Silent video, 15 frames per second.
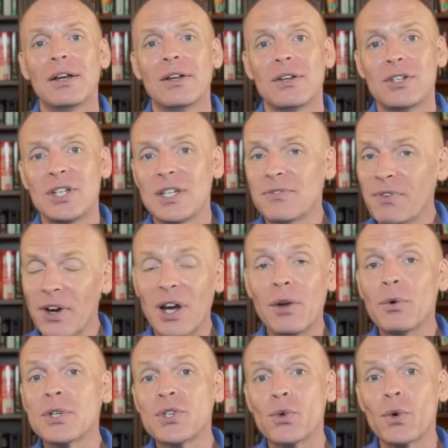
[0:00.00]
She's very
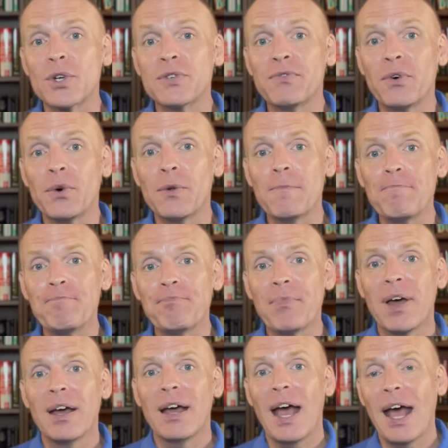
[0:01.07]
resourceful
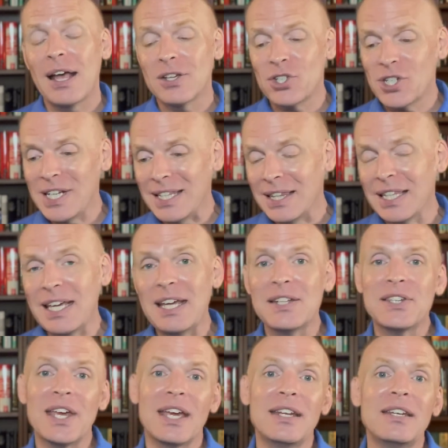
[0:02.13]
as she leads
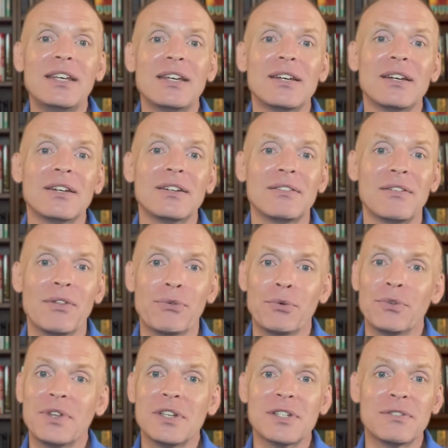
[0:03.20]
India through
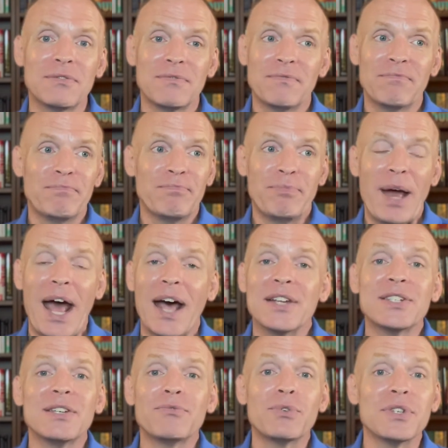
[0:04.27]
this
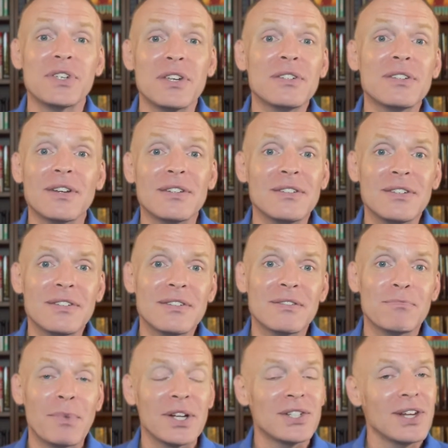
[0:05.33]
passive resistance,
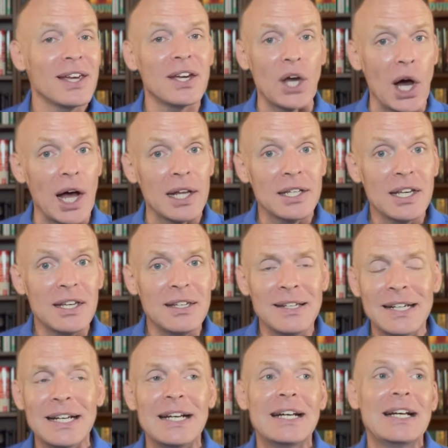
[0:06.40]
much like Gandhi,
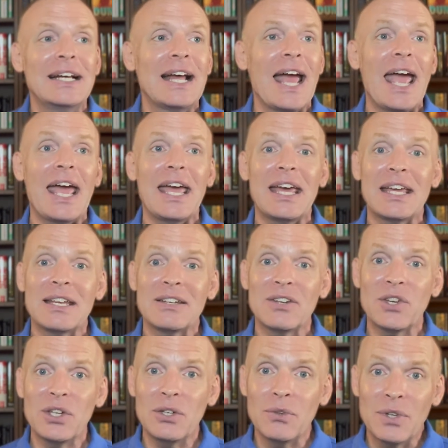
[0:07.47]
and
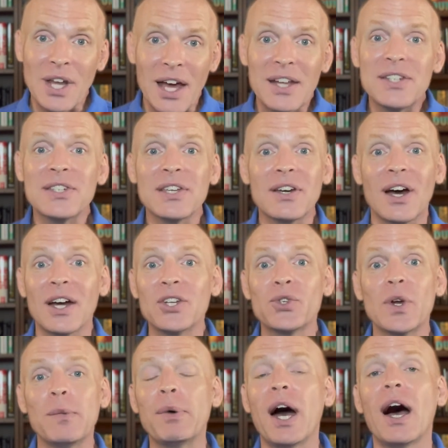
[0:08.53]
unites the
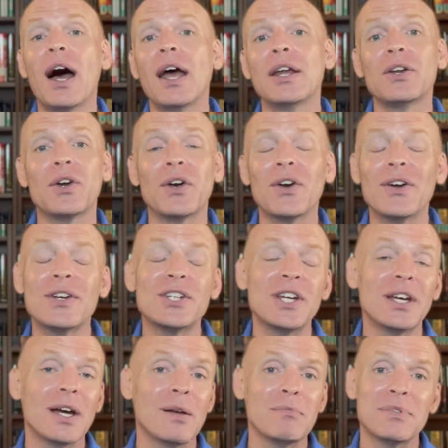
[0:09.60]
country behind her, and she
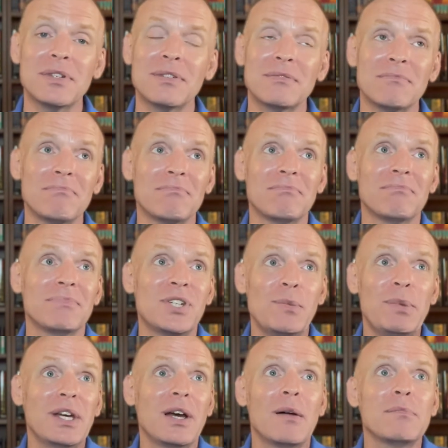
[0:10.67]

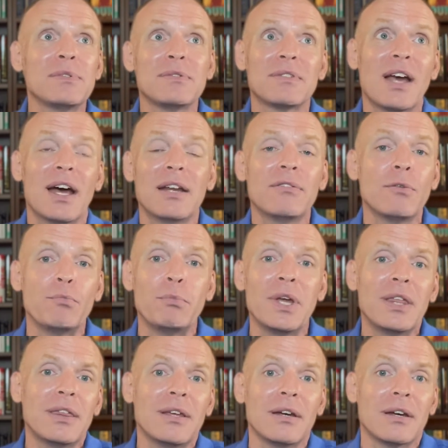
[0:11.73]
becomes kind of a
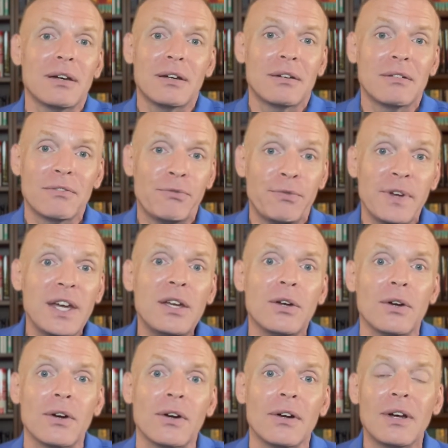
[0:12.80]
mythic
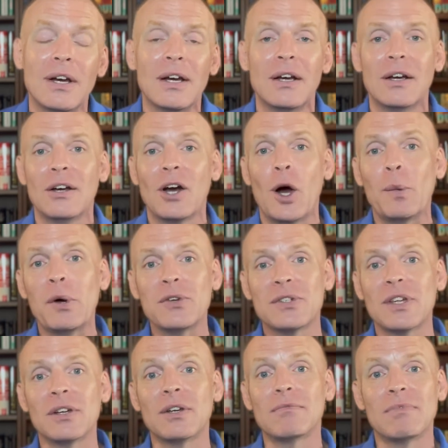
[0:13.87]
figure, almost
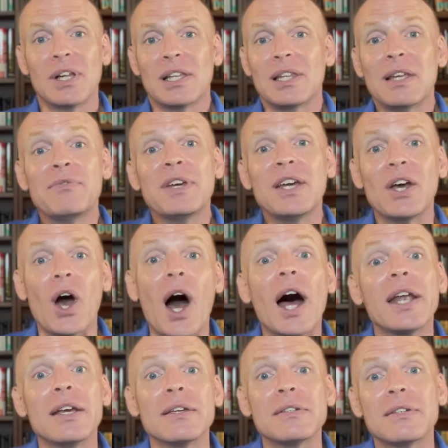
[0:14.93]
a living
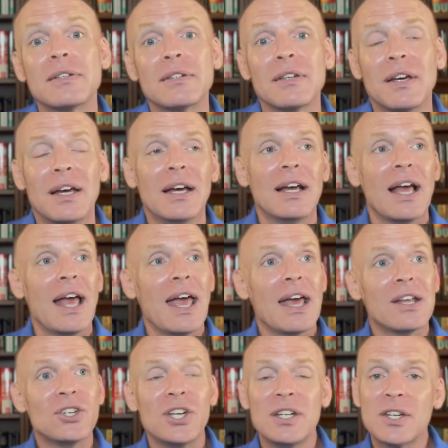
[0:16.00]
goddess.
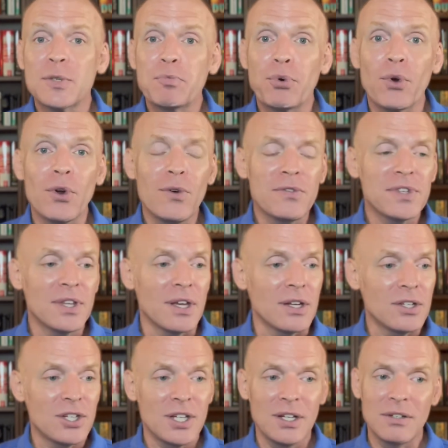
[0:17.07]
And she just proves that
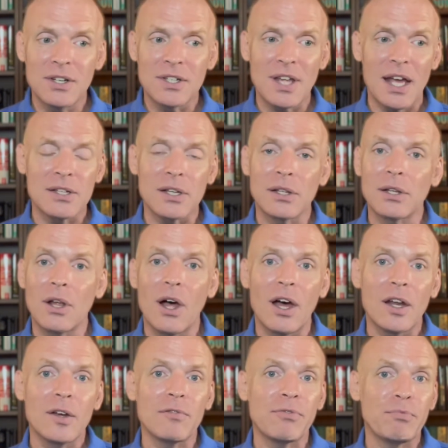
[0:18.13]
she just has a
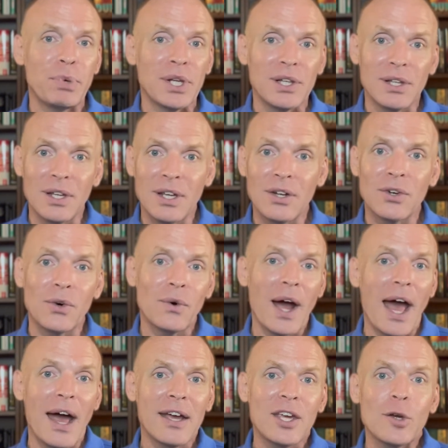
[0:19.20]
lot of political
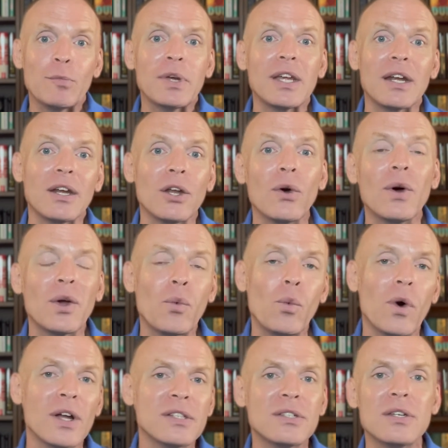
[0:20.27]
acumen and knowing
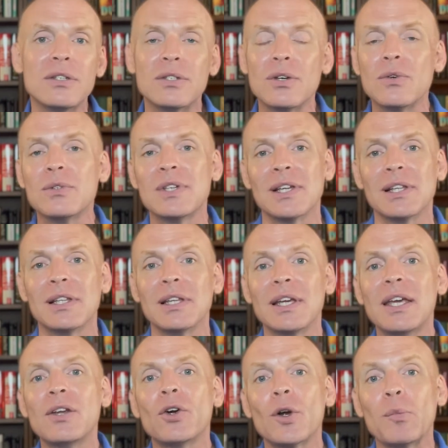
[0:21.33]
what to do to
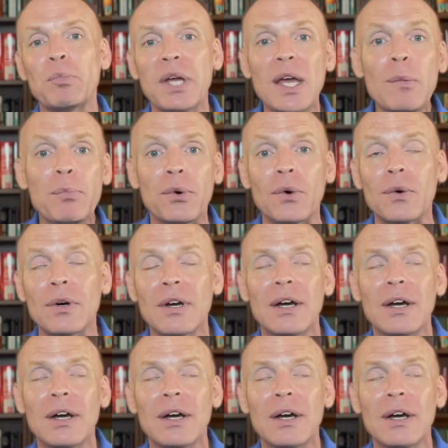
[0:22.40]
lead her people.